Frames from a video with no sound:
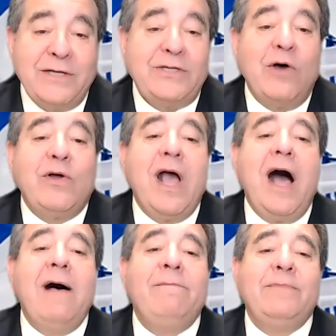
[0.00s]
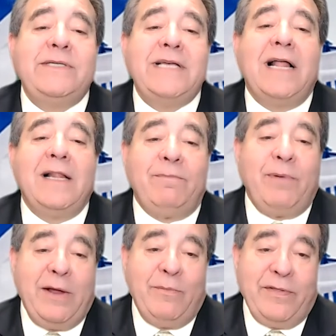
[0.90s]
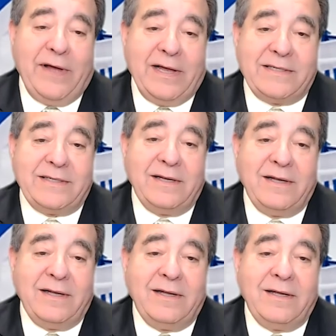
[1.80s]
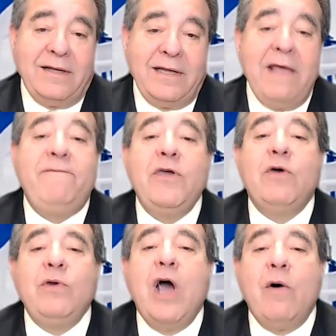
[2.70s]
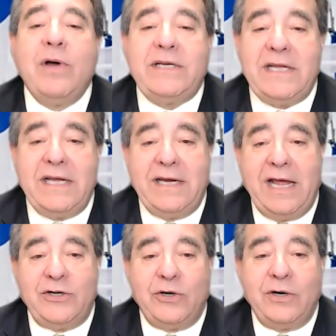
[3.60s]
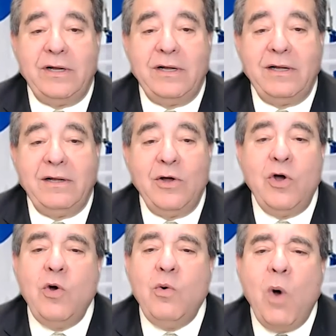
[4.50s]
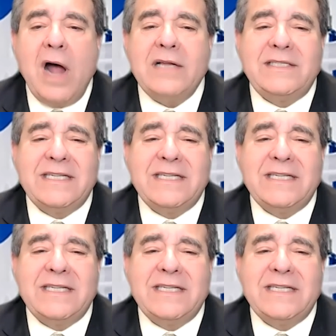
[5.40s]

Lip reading: So come celebrate with us. If you know a teenager who wants to